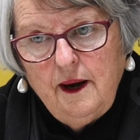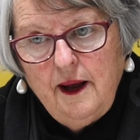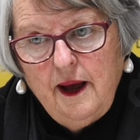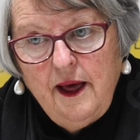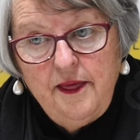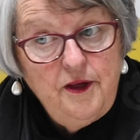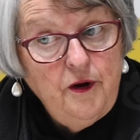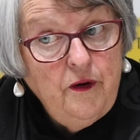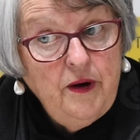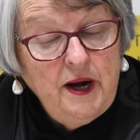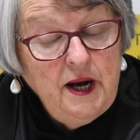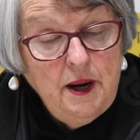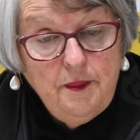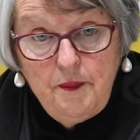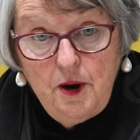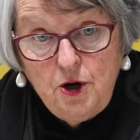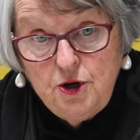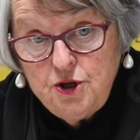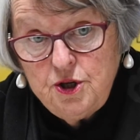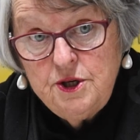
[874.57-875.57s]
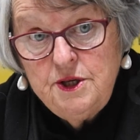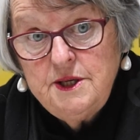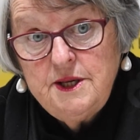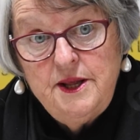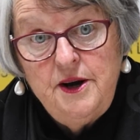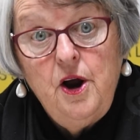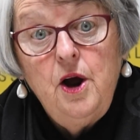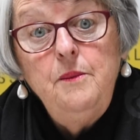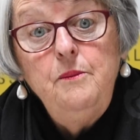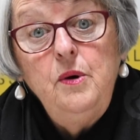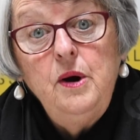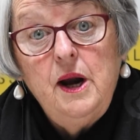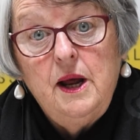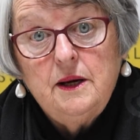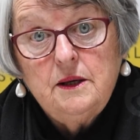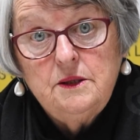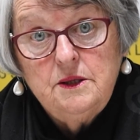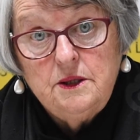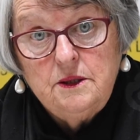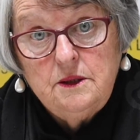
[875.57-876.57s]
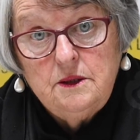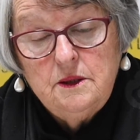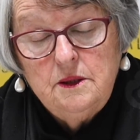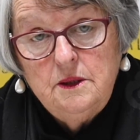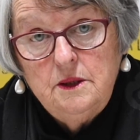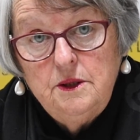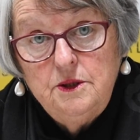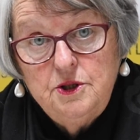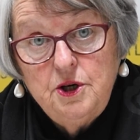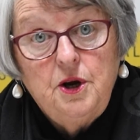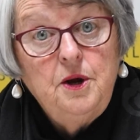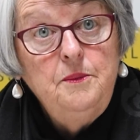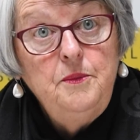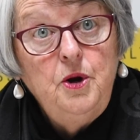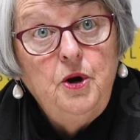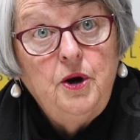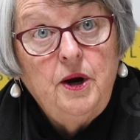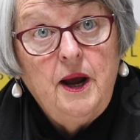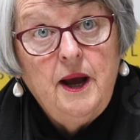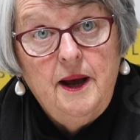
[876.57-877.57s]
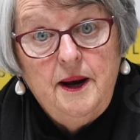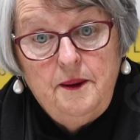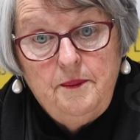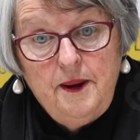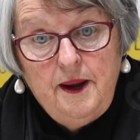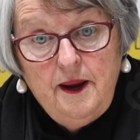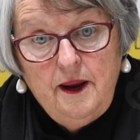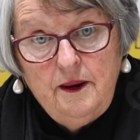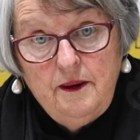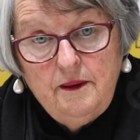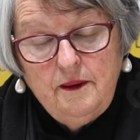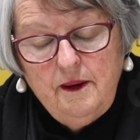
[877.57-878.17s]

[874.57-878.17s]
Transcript: are there any emotions that I'm reluctant to communicate about?